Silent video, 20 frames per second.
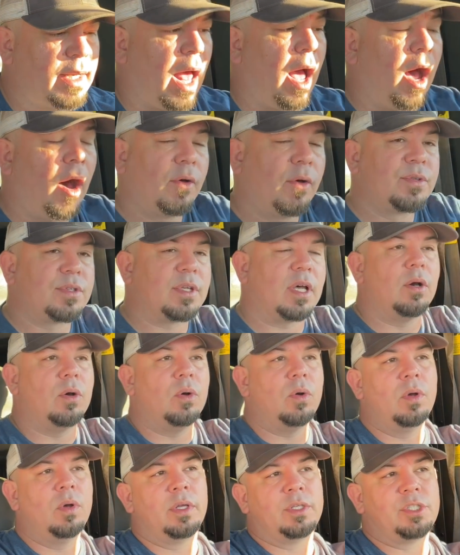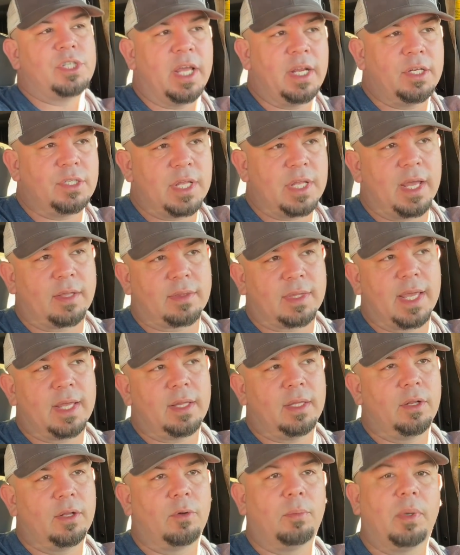also changed out that
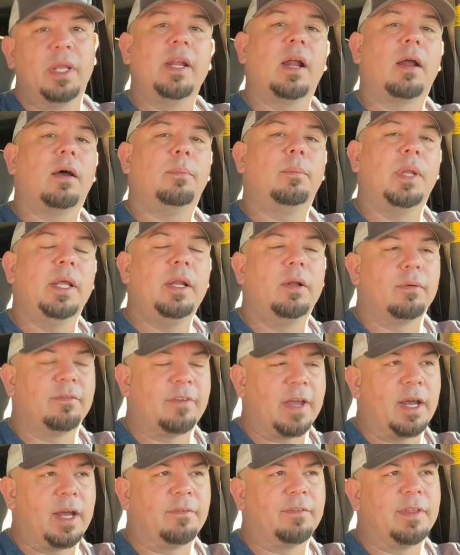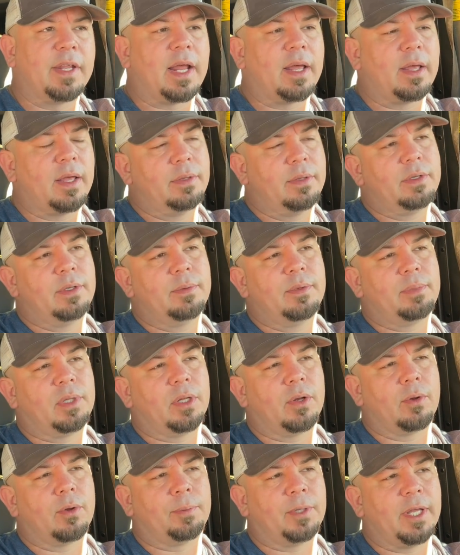little bleeder valve that I
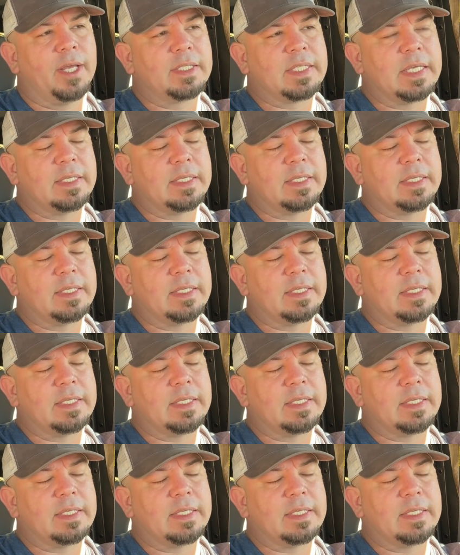replaced.